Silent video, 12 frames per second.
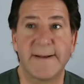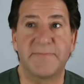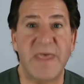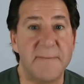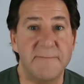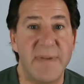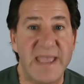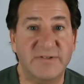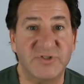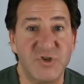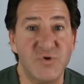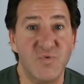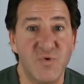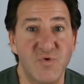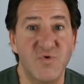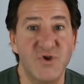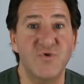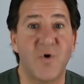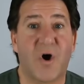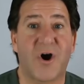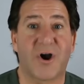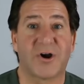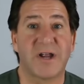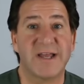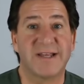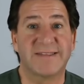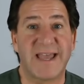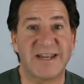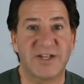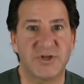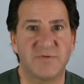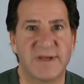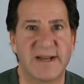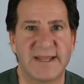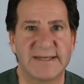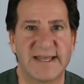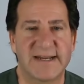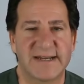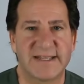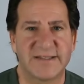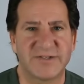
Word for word: that makes you who you are, that human identity.